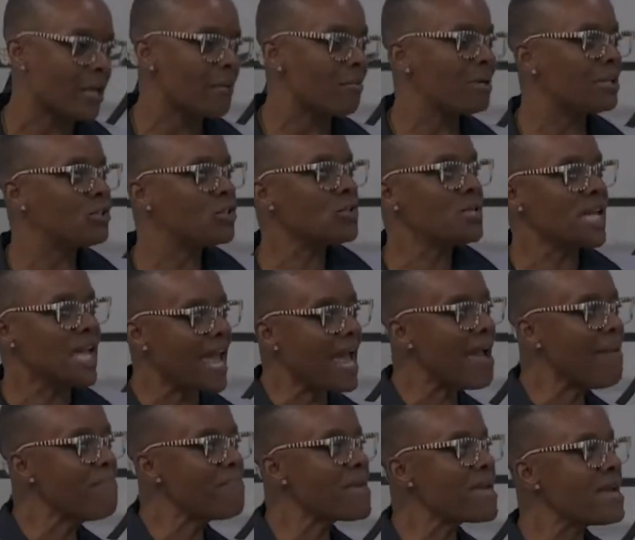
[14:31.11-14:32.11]
But you
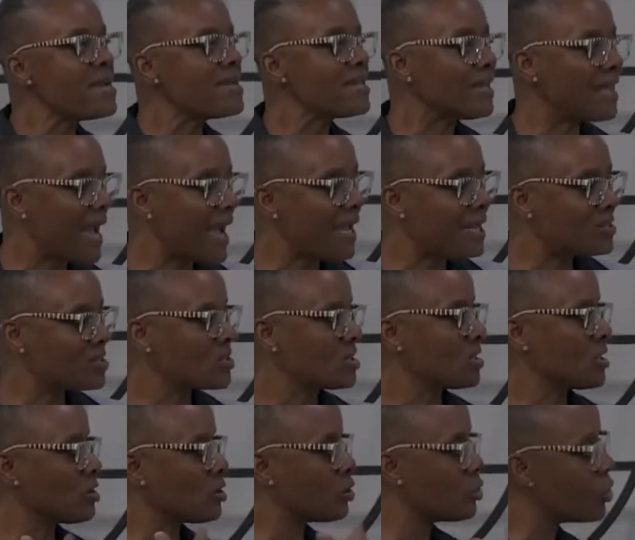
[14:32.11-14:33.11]
can't be engaged
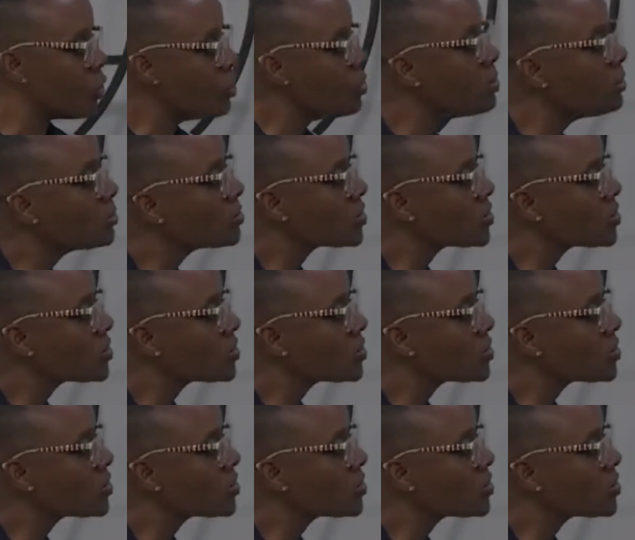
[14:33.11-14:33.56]
in a Google